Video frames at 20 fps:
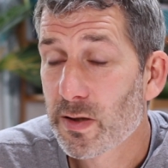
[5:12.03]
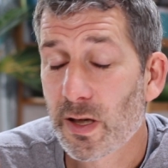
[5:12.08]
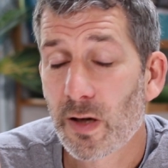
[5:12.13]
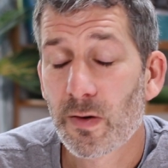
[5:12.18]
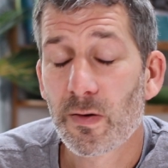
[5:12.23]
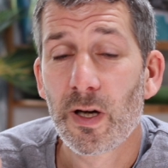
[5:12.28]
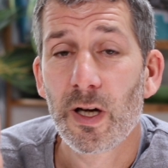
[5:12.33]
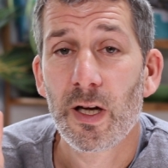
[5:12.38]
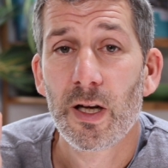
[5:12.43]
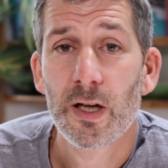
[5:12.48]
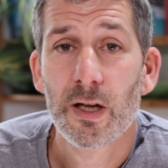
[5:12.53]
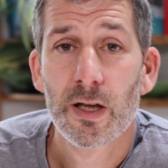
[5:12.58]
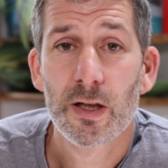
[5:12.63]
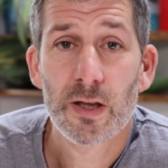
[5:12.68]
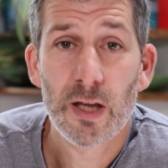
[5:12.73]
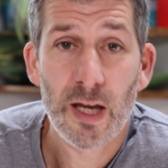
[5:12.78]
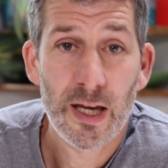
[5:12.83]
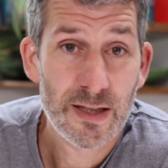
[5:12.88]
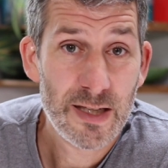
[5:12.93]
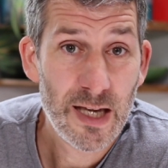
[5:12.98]
So
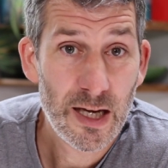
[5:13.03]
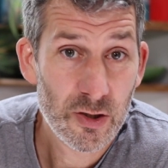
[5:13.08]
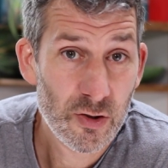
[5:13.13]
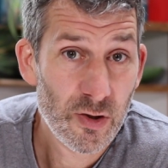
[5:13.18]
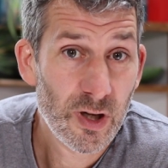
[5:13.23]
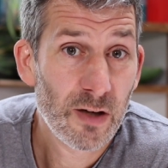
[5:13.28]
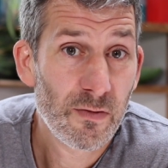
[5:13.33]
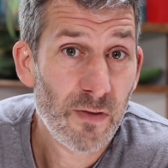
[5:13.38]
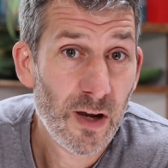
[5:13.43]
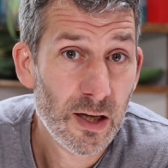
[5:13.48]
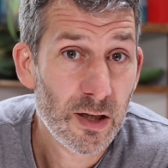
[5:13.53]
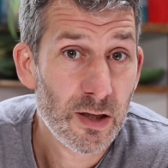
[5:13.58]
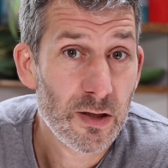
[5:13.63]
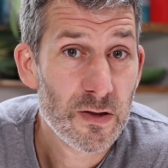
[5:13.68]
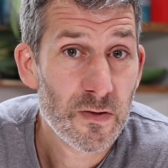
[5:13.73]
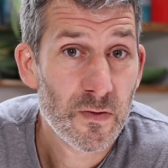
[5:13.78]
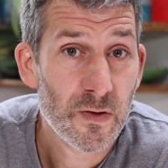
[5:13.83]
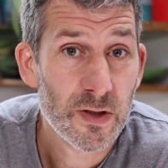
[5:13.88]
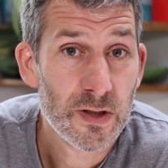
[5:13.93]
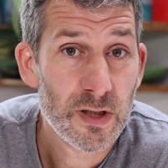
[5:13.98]
exact trig
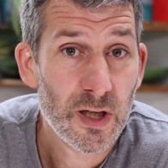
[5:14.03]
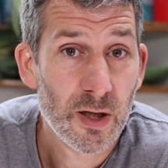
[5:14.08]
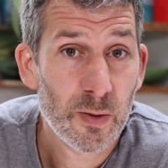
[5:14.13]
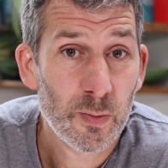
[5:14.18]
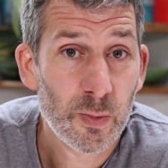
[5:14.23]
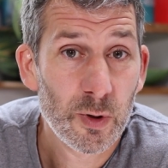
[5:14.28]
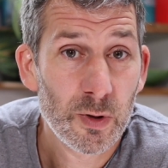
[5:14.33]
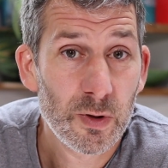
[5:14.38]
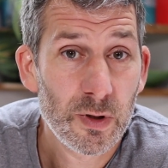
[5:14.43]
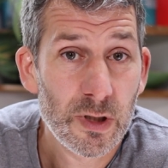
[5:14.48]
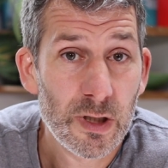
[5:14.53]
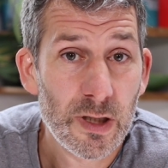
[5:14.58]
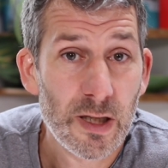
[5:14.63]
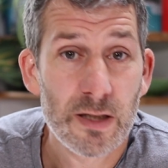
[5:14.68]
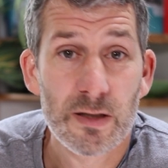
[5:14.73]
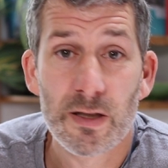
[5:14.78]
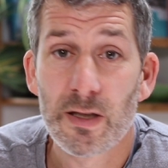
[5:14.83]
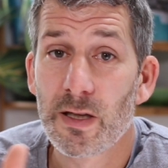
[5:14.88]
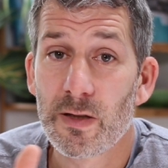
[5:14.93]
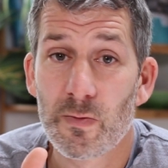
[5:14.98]
values, for example,
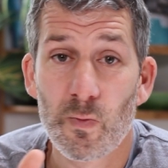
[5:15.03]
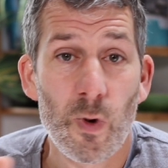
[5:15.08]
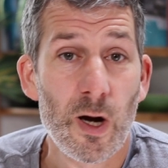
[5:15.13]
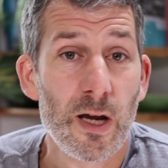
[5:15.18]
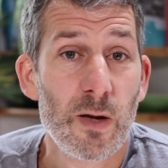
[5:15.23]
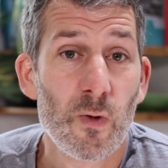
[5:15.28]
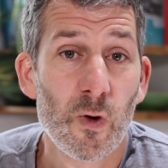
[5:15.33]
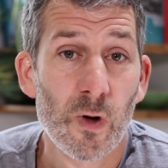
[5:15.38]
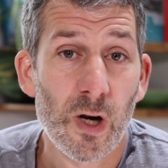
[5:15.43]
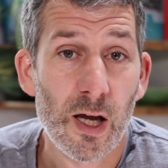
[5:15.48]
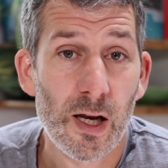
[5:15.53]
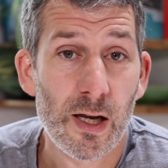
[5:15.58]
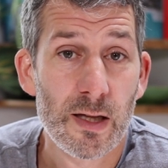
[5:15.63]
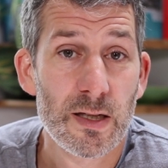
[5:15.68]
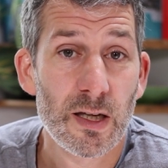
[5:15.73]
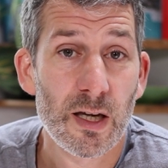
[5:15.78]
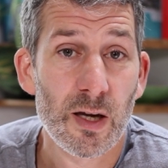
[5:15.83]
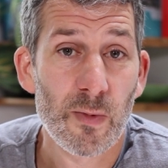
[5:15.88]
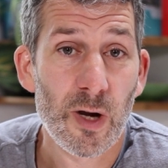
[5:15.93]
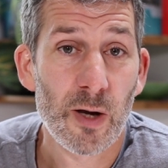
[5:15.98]
is, is way more likely
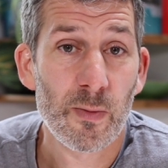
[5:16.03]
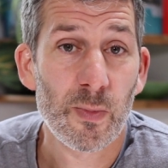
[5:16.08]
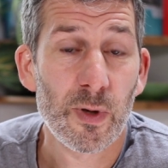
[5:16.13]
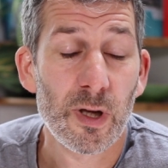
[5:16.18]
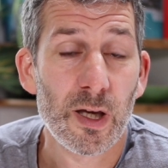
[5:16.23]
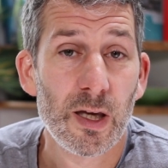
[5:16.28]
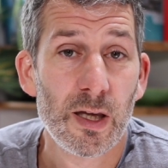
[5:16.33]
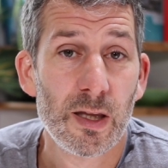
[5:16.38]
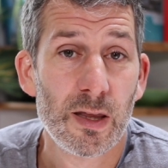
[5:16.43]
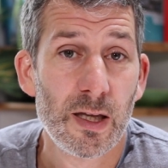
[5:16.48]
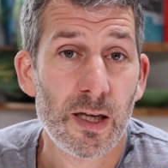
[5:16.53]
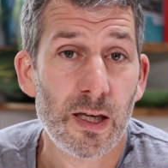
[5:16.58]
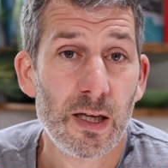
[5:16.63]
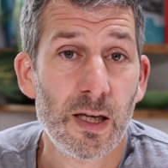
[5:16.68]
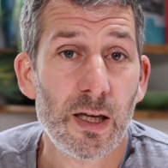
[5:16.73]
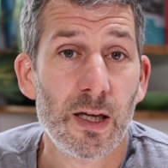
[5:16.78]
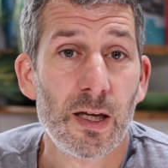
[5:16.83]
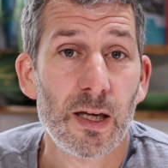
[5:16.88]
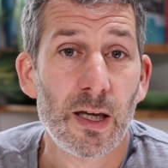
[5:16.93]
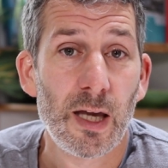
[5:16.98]
to come up in the
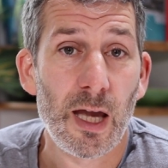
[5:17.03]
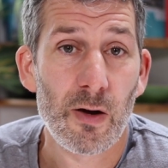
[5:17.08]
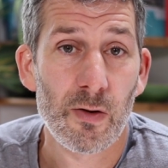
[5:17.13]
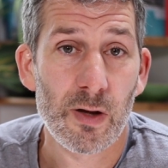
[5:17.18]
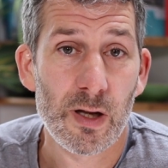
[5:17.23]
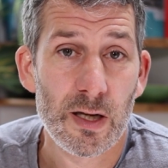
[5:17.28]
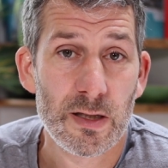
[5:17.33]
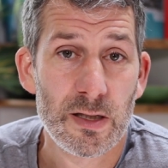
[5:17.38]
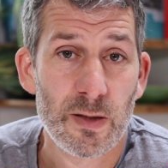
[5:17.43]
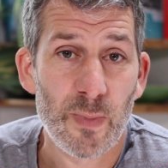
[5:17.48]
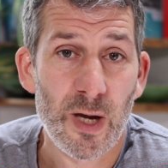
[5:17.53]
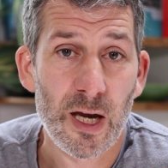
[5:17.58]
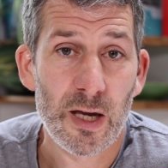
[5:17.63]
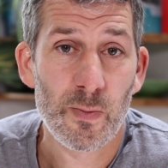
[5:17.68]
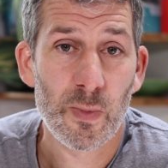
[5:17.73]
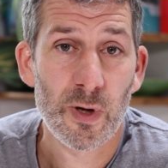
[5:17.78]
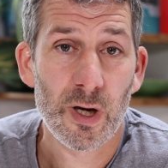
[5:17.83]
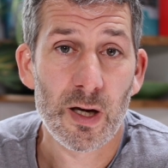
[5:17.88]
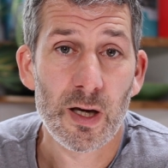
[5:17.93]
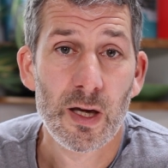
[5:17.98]
calculated
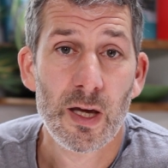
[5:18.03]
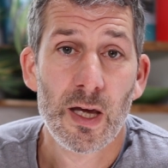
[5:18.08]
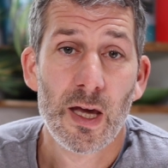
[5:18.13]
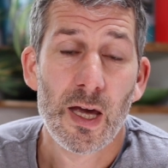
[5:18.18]
paper.